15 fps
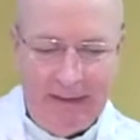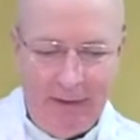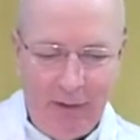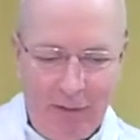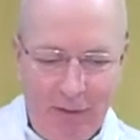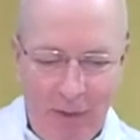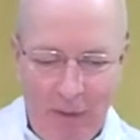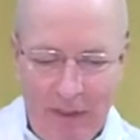Now,
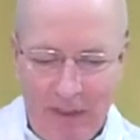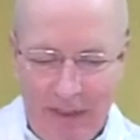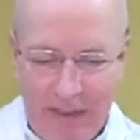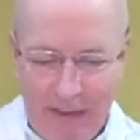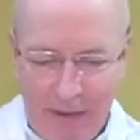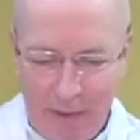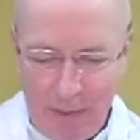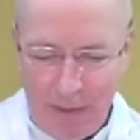if you're
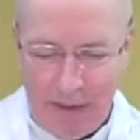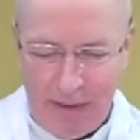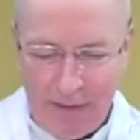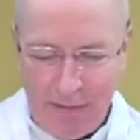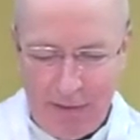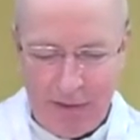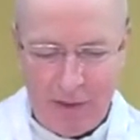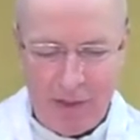listening
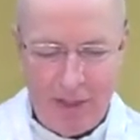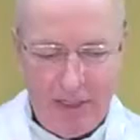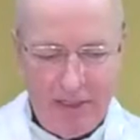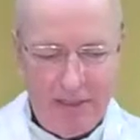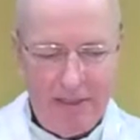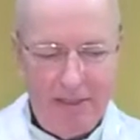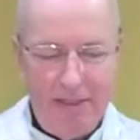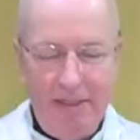to Father
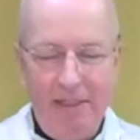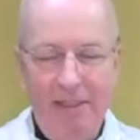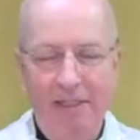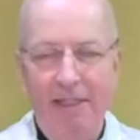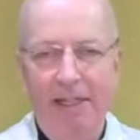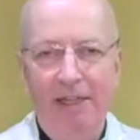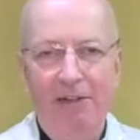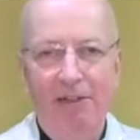John and
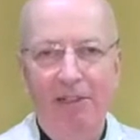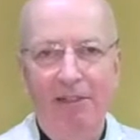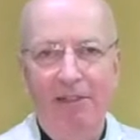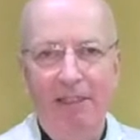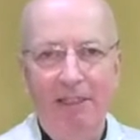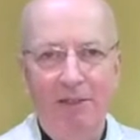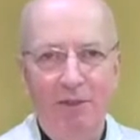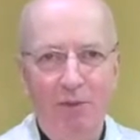Tara there
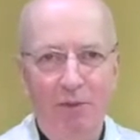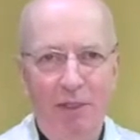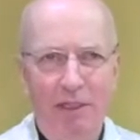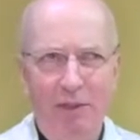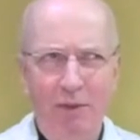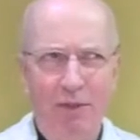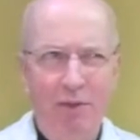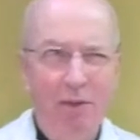last
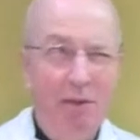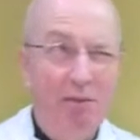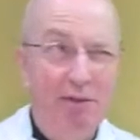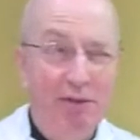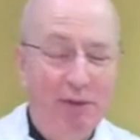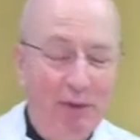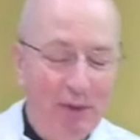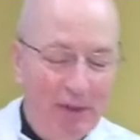week, was the week
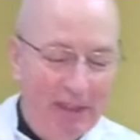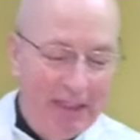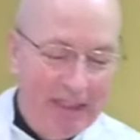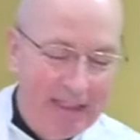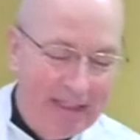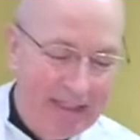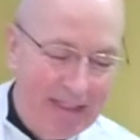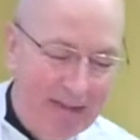before
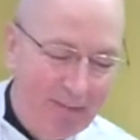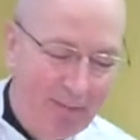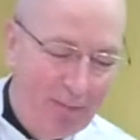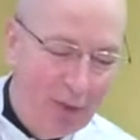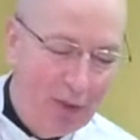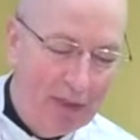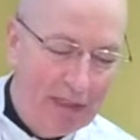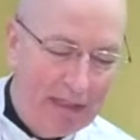the
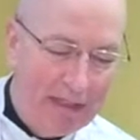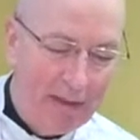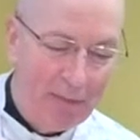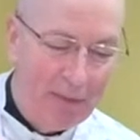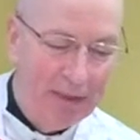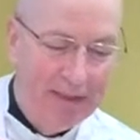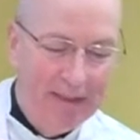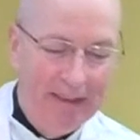book
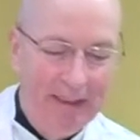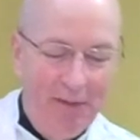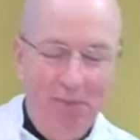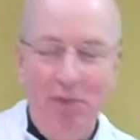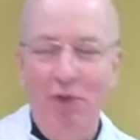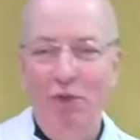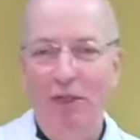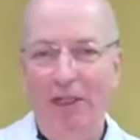club
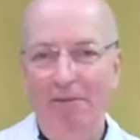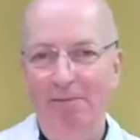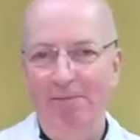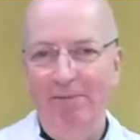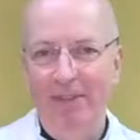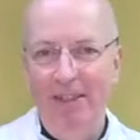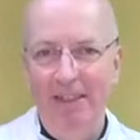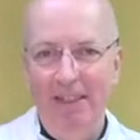program,
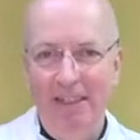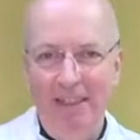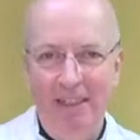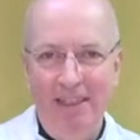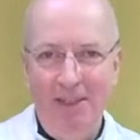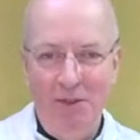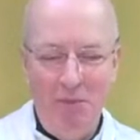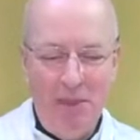
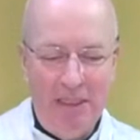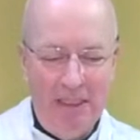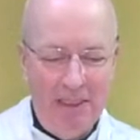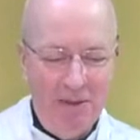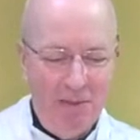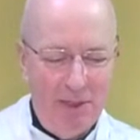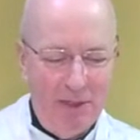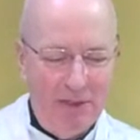speaking
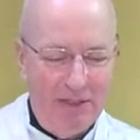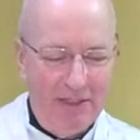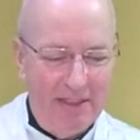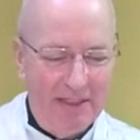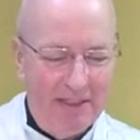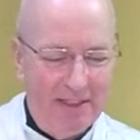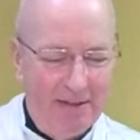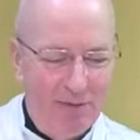about
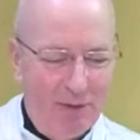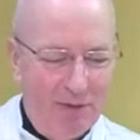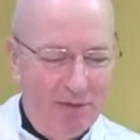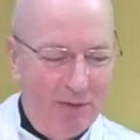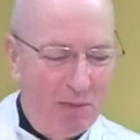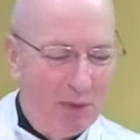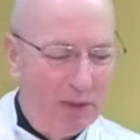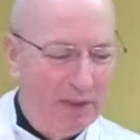a
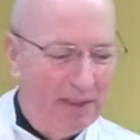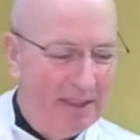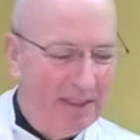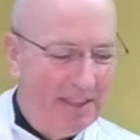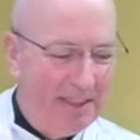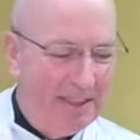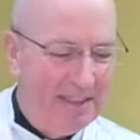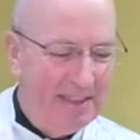wonderful book,
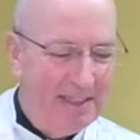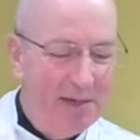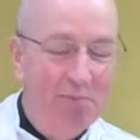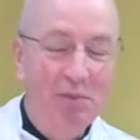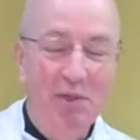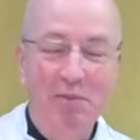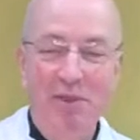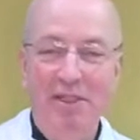The
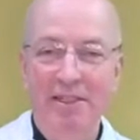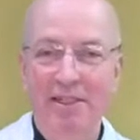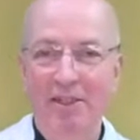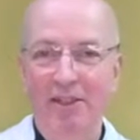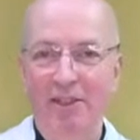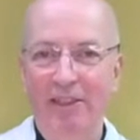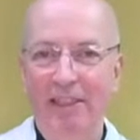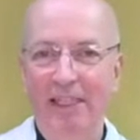Temperament
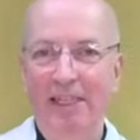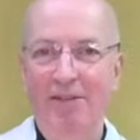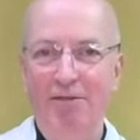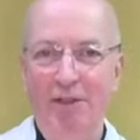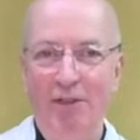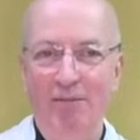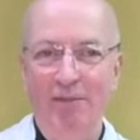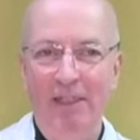God Gave
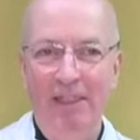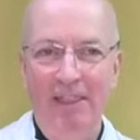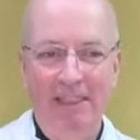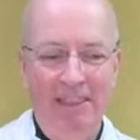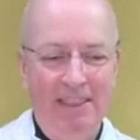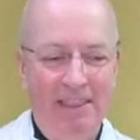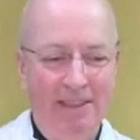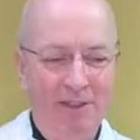You,
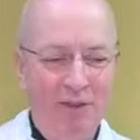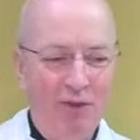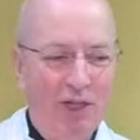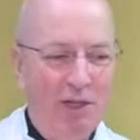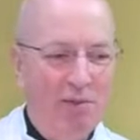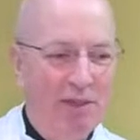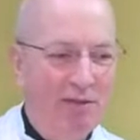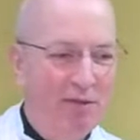and
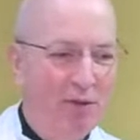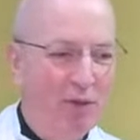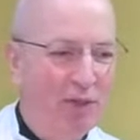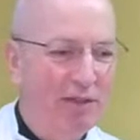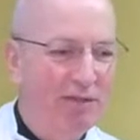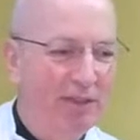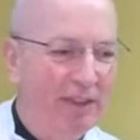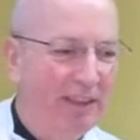describing the 4
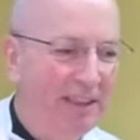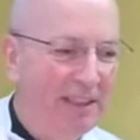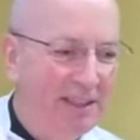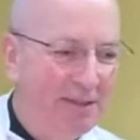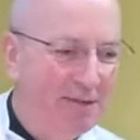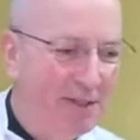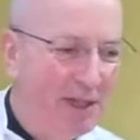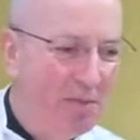different kinds
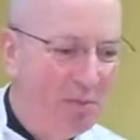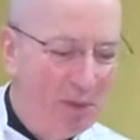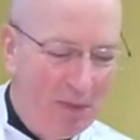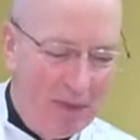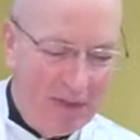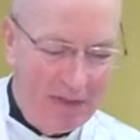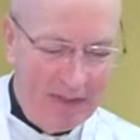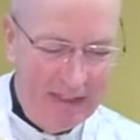of
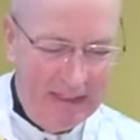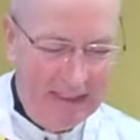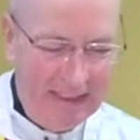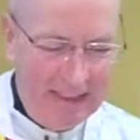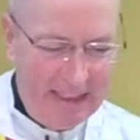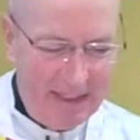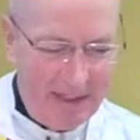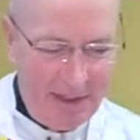temperaments.
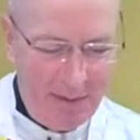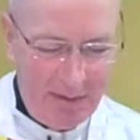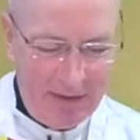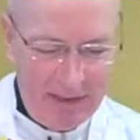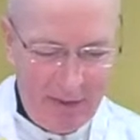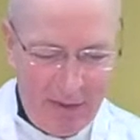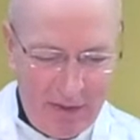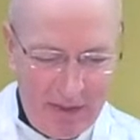It seems
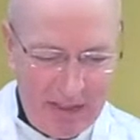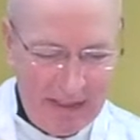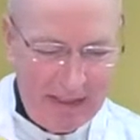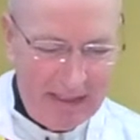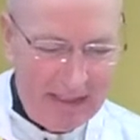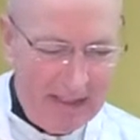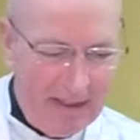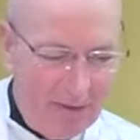very interesting
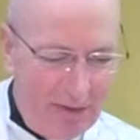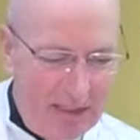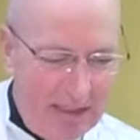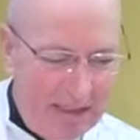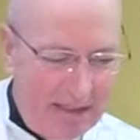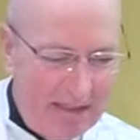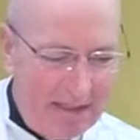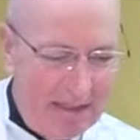that in the
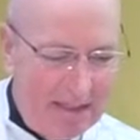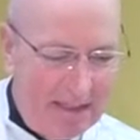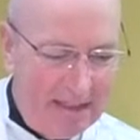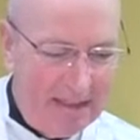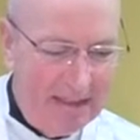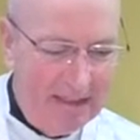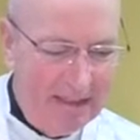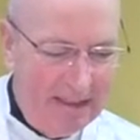readings
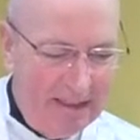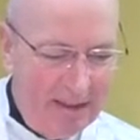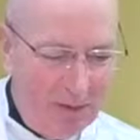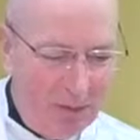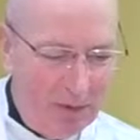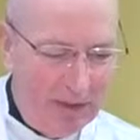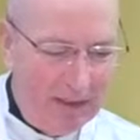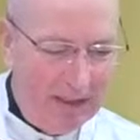today
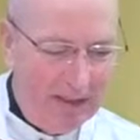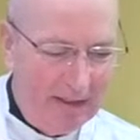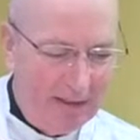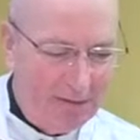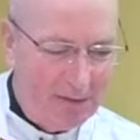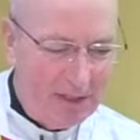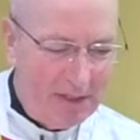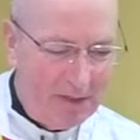we're hearing
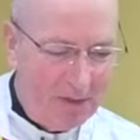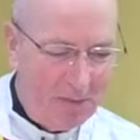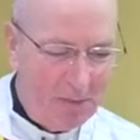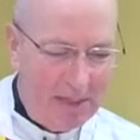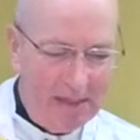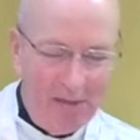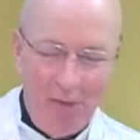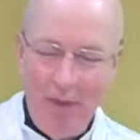of these
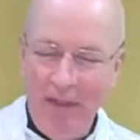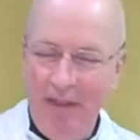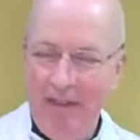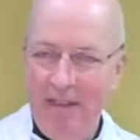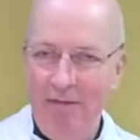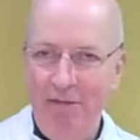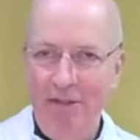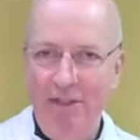men with
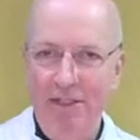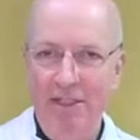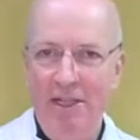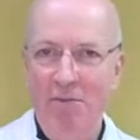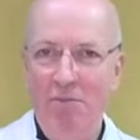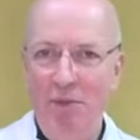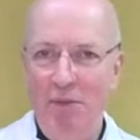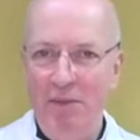different
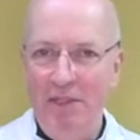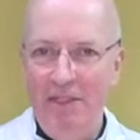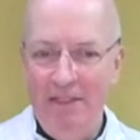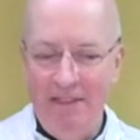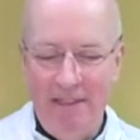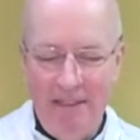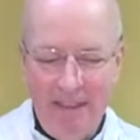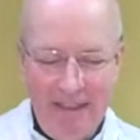
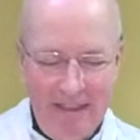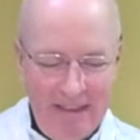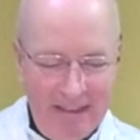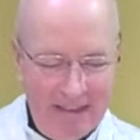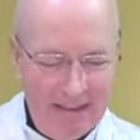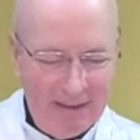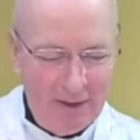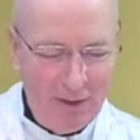temperaments
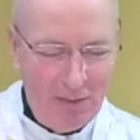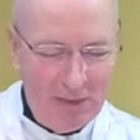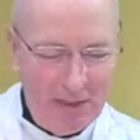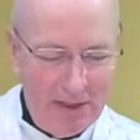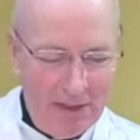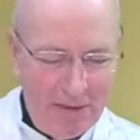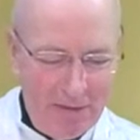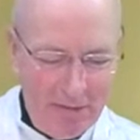coming
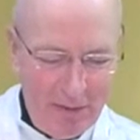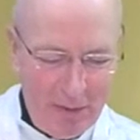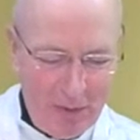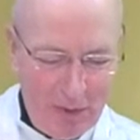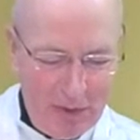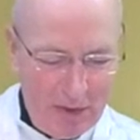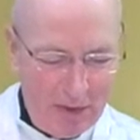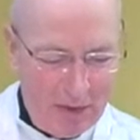to the
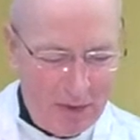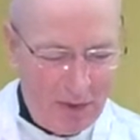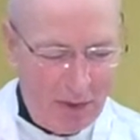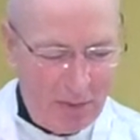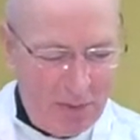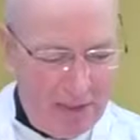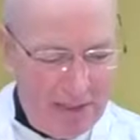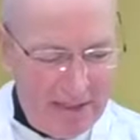fore. It just
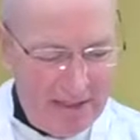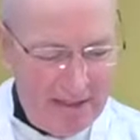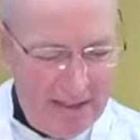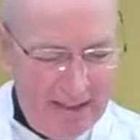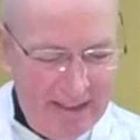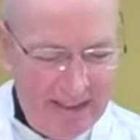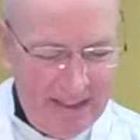struck me there.